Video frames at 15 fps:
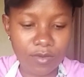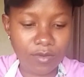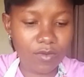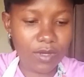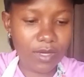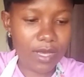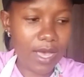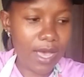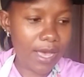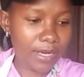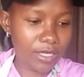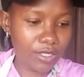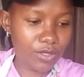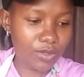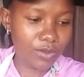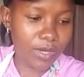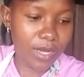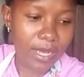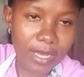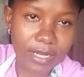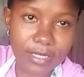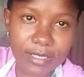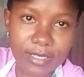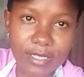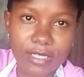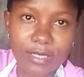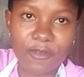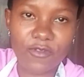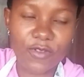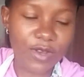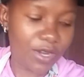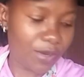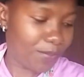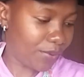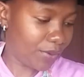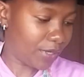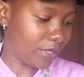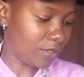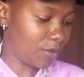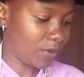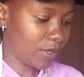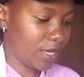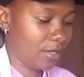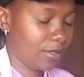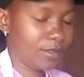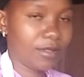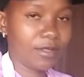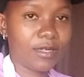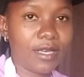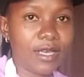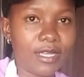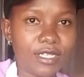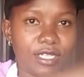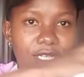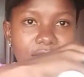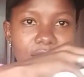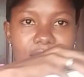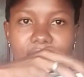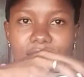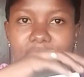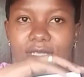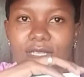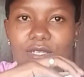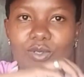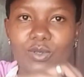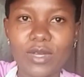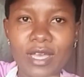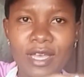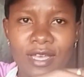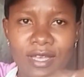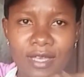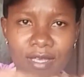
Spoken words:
We add sugar at this very point, okay? And here is the sugar.